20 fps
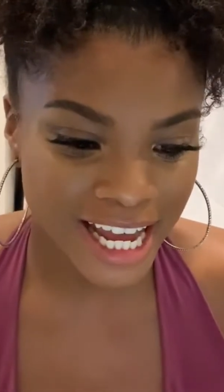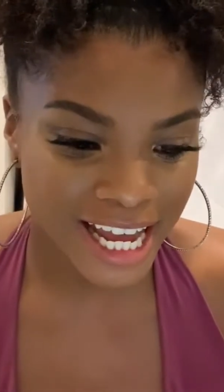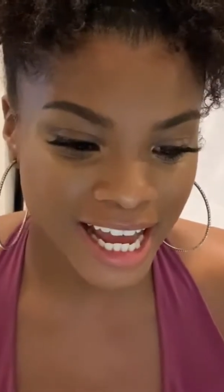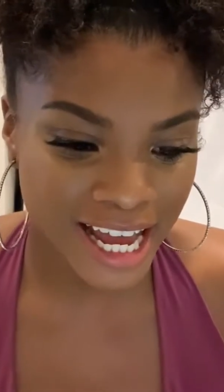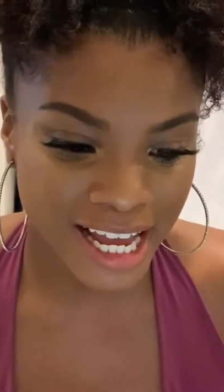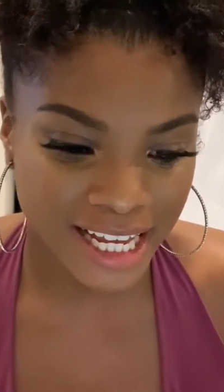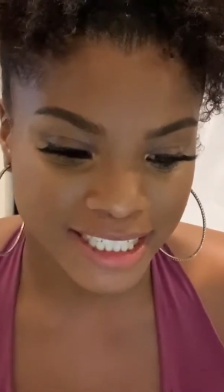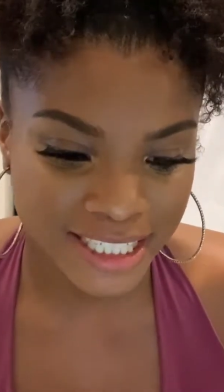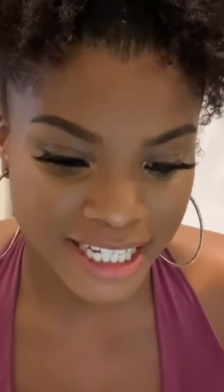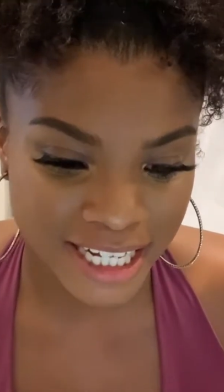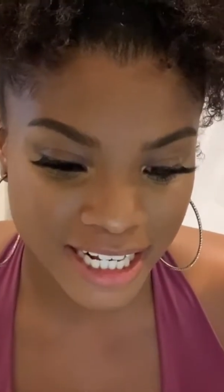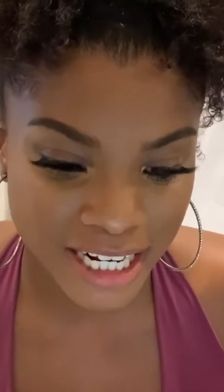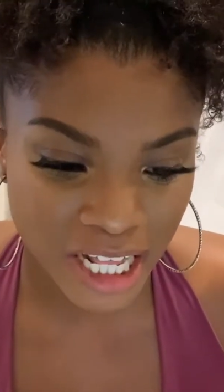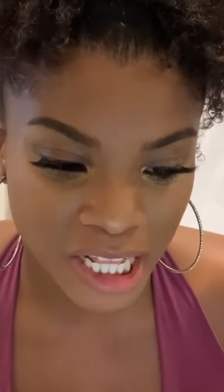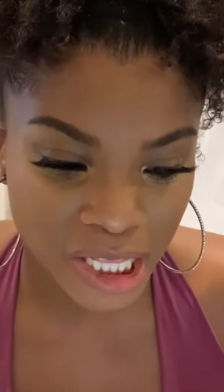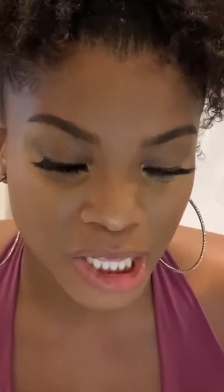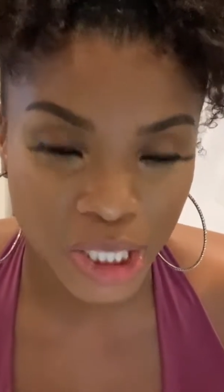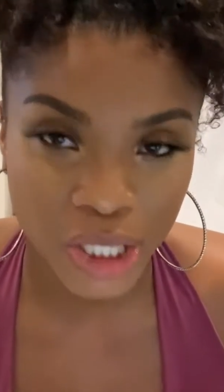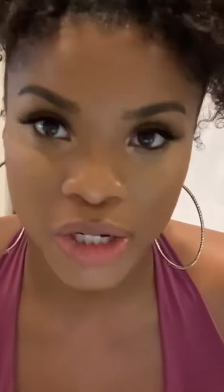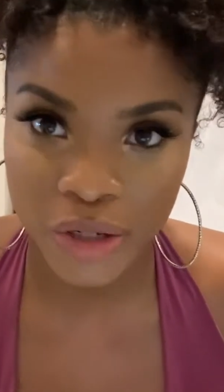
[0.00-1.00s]
I did a
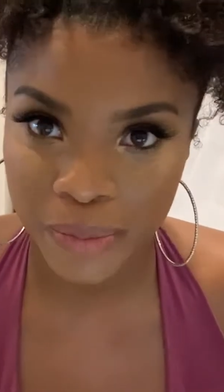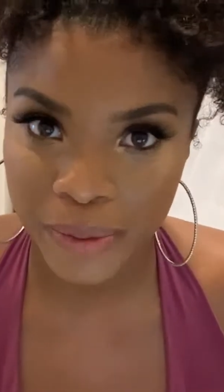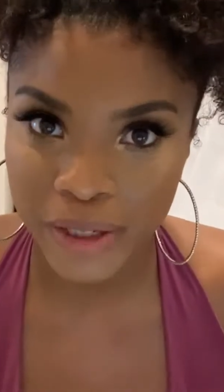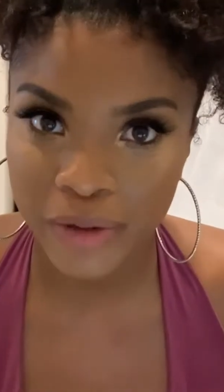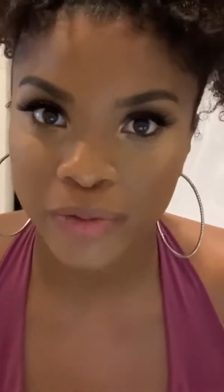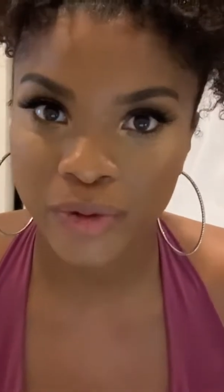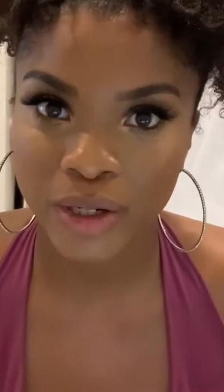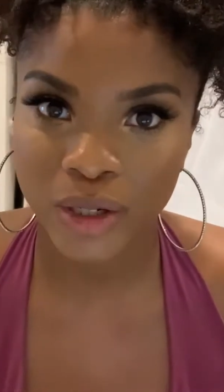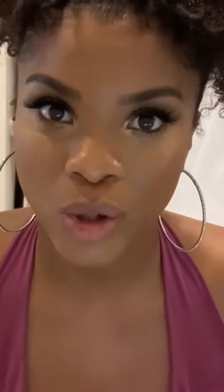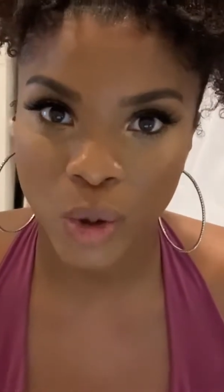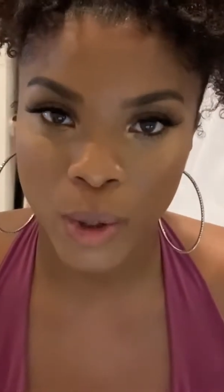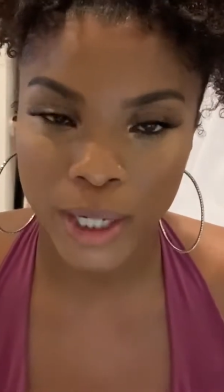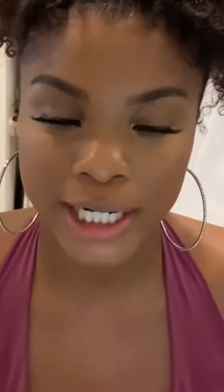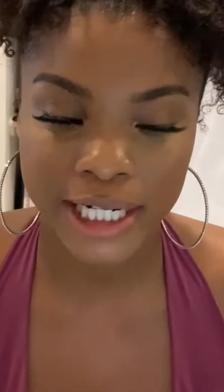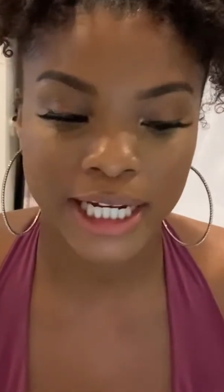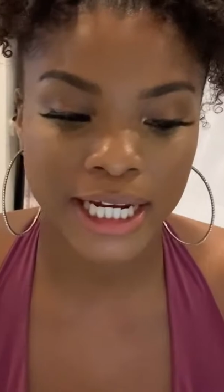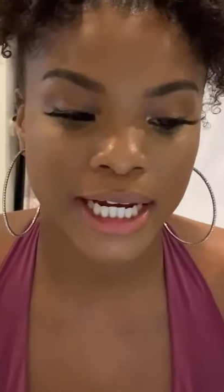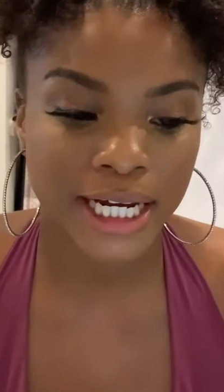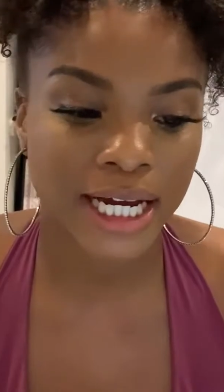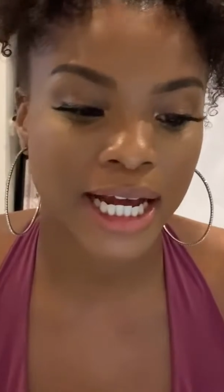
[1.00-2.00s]
little bit of
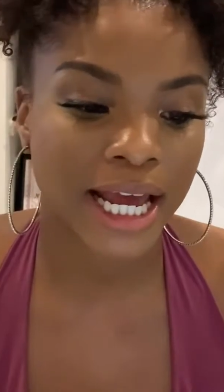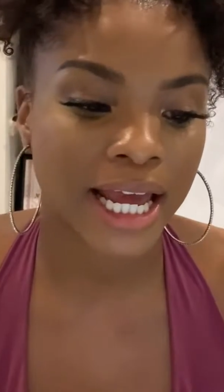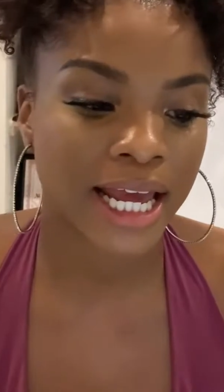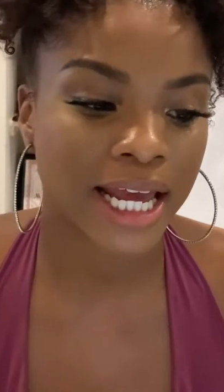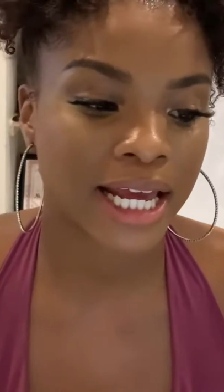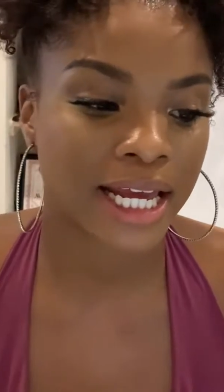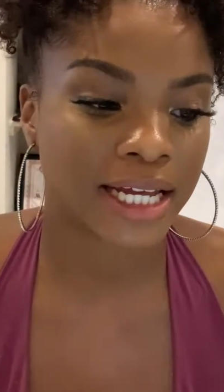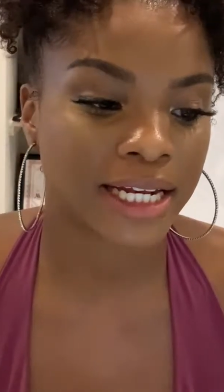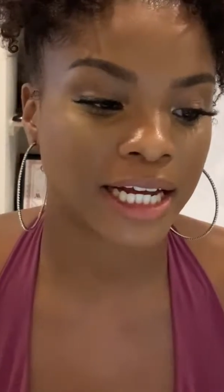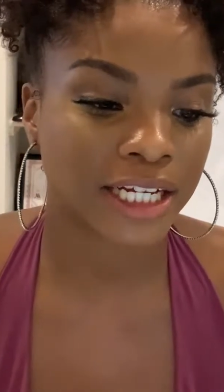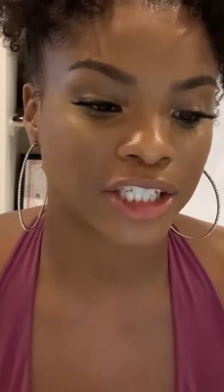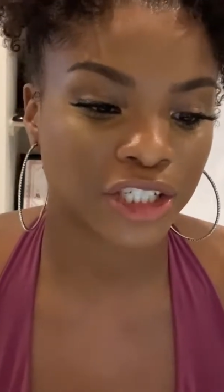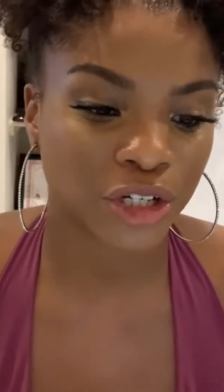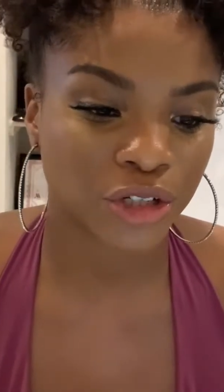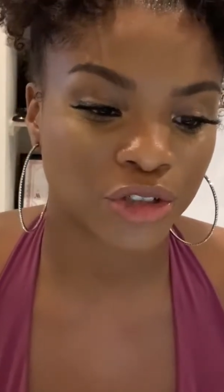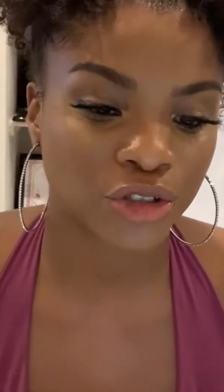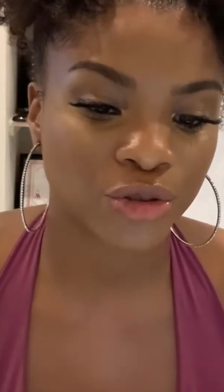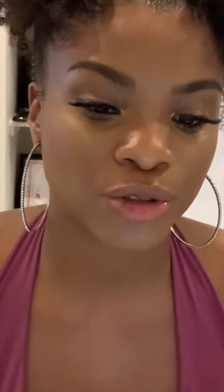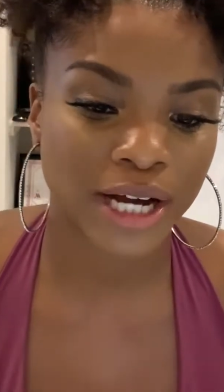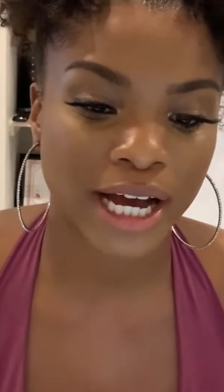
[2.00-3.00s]
recording and I
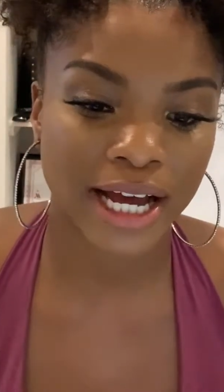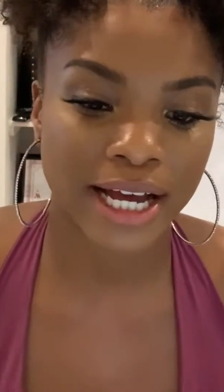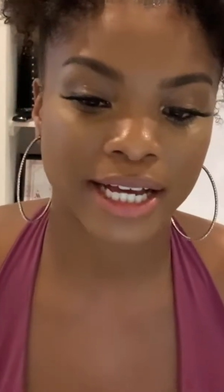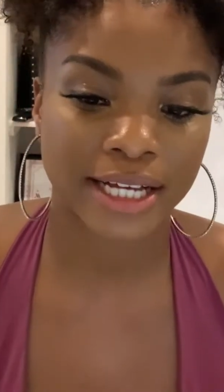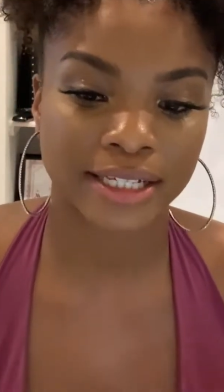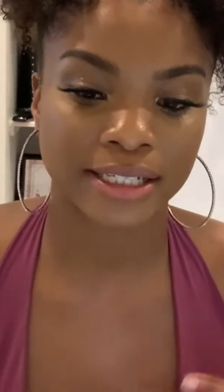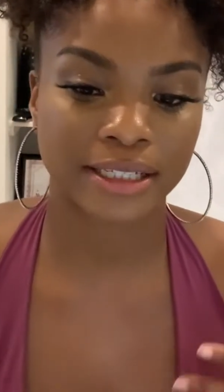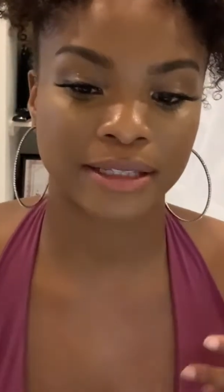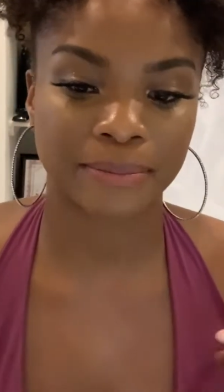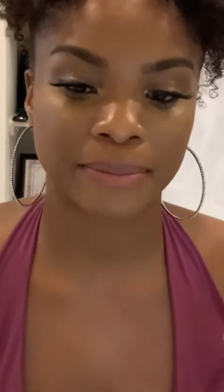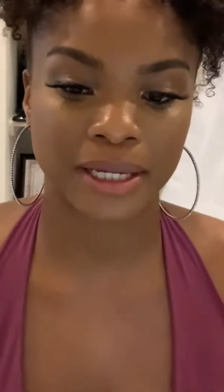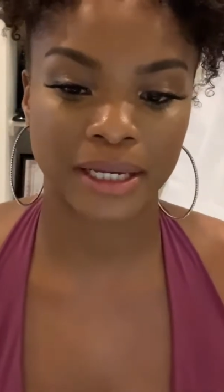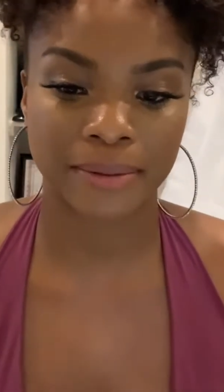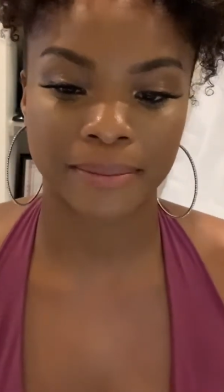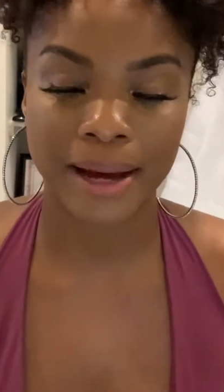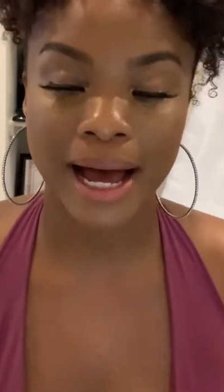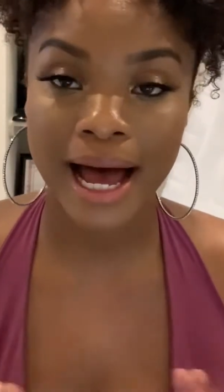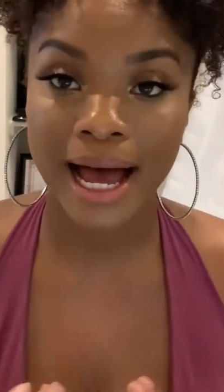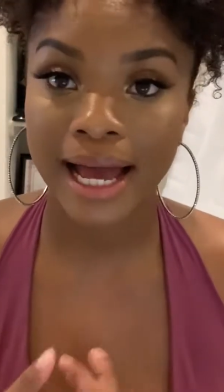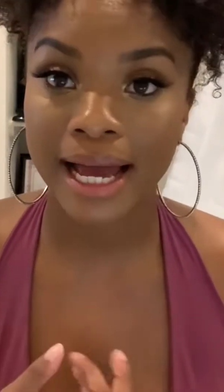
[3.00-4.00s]
showed you guys the BMI,